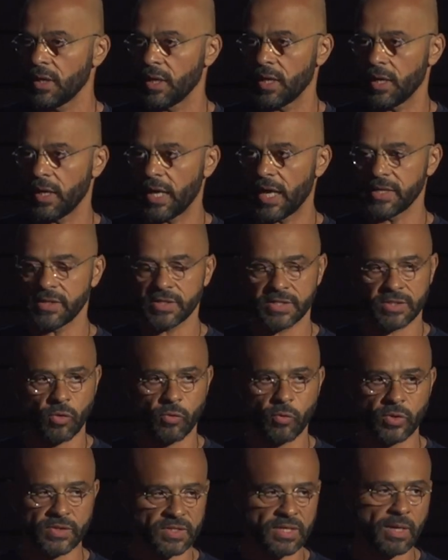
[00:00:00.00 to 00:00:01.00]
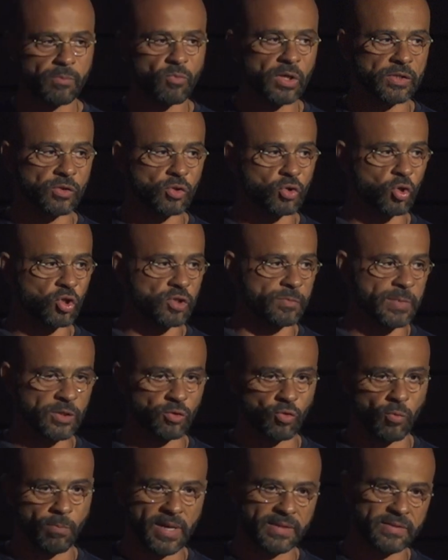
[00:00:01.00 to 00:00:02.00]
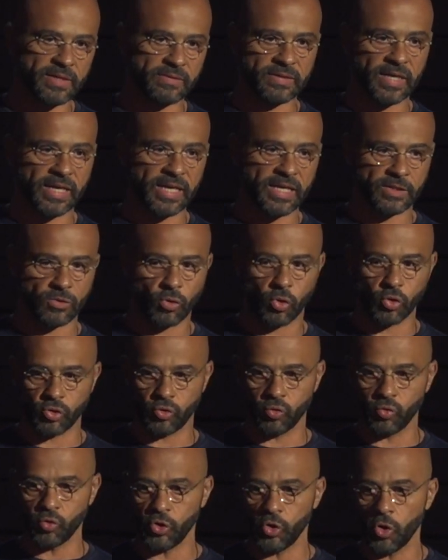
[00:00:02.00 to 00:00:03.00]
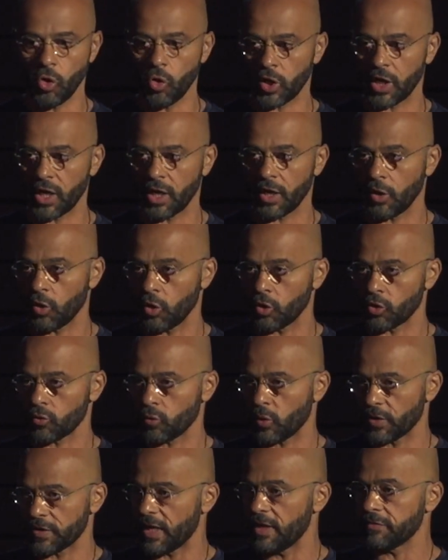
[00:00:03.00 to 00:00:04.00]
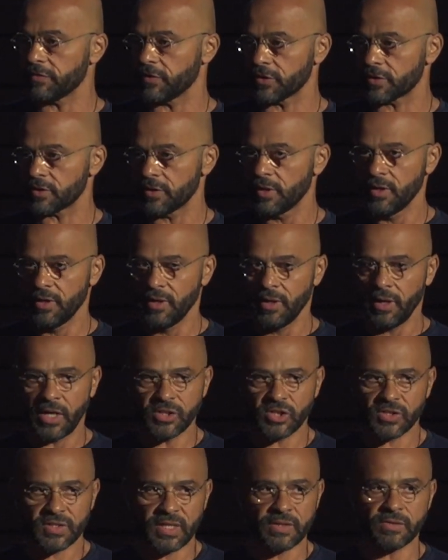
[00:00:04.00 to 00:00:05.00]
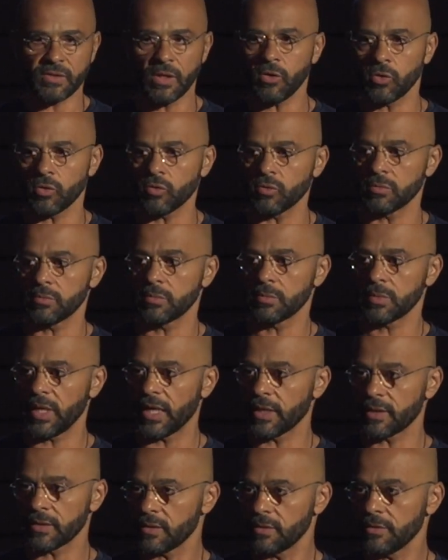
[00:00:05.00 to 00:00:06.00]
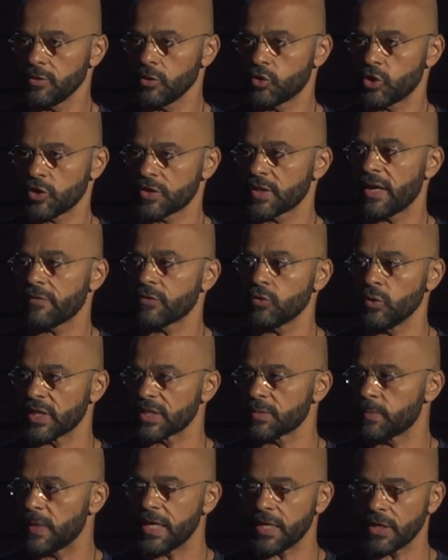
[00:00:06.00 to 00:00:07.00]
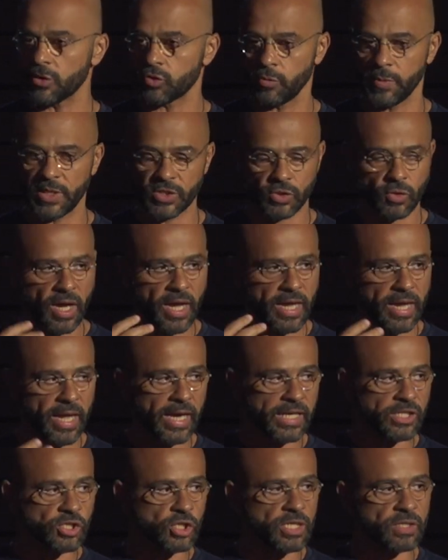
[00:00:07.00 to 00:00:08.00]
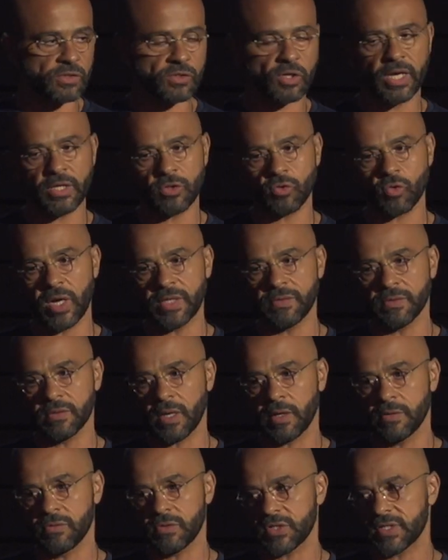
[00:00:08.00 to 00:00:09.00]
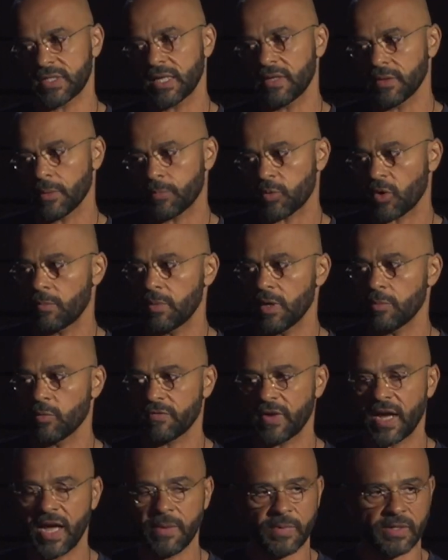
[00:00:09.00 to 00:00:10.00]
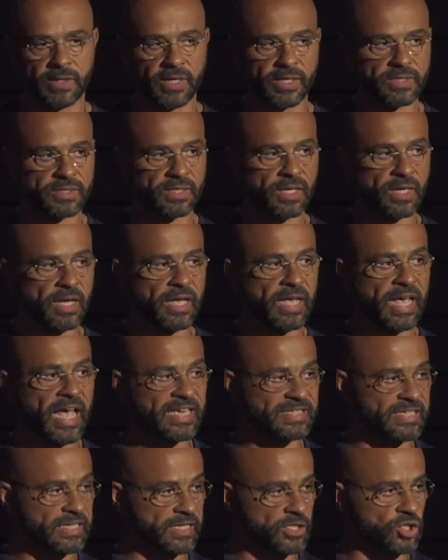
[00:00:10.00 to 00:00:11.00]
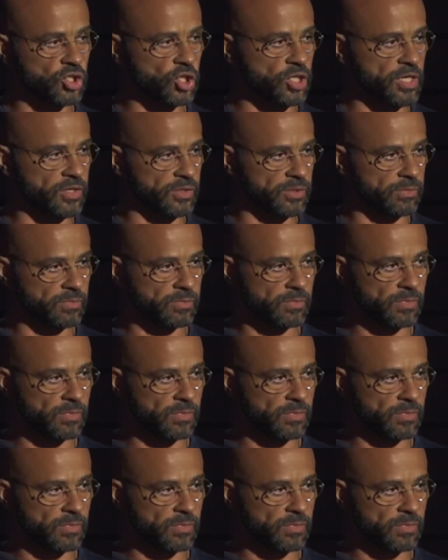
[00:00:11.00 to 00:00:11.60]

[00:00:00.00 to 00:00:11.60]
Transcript: And so when someone told me to meditate or do yoga or whatever, I just said no. Like, you just have to explain it to me. So I actually tried to understand the problem of happiness as an engineer.